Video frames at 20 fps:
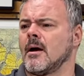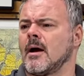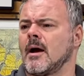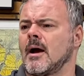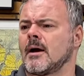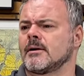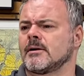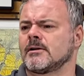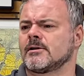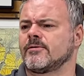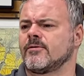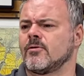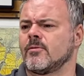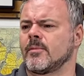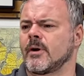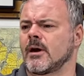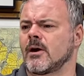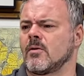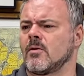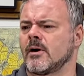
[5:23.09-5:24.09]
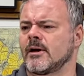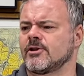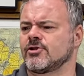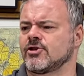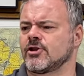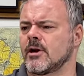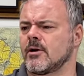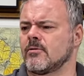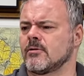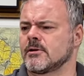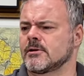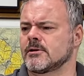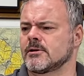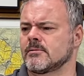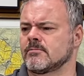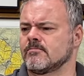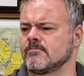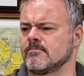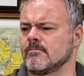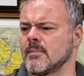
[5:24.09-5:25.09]
and it's forming quite generous
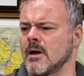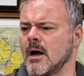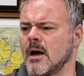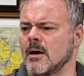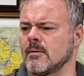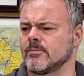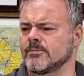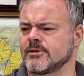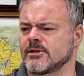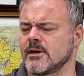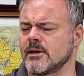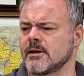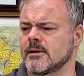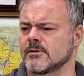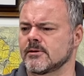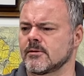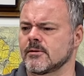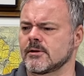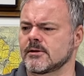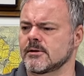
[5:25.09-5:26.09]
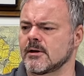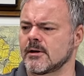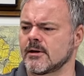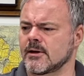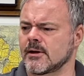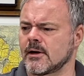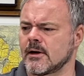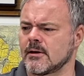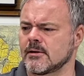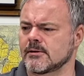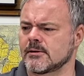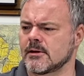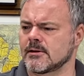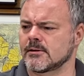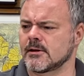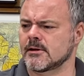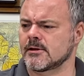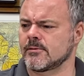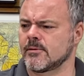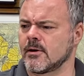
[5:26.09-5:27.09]
um, tears on the side of the glass as
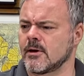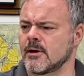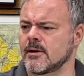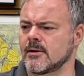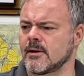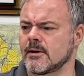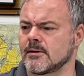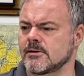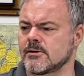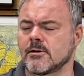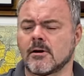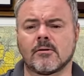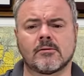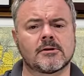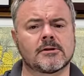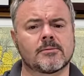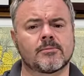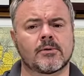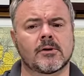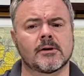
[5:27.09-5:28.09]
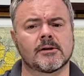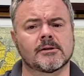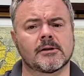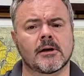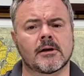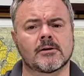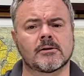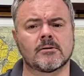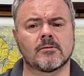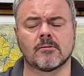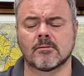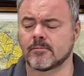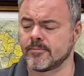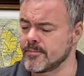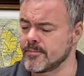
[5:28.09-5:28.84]
I swirl it. It's not surprising at all.